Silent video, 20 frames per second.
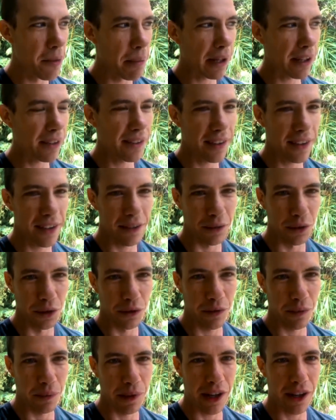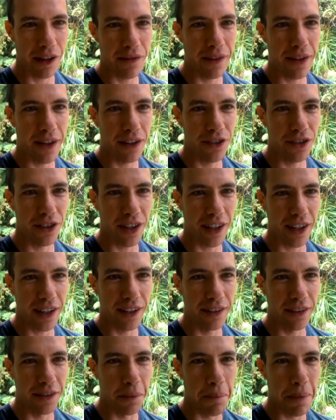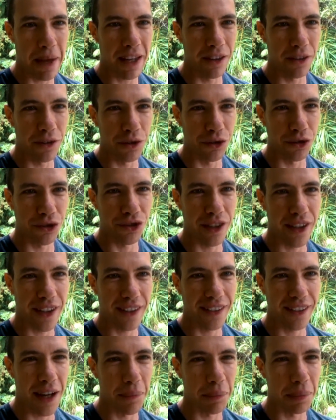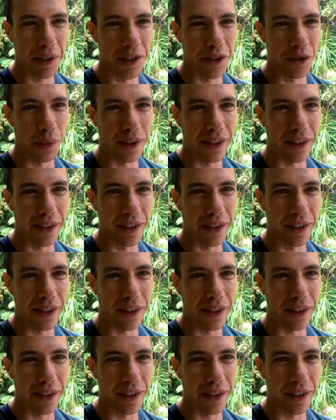The biggest thing I've learned from Gary Vaynerchuk is to bet on your strengths and play your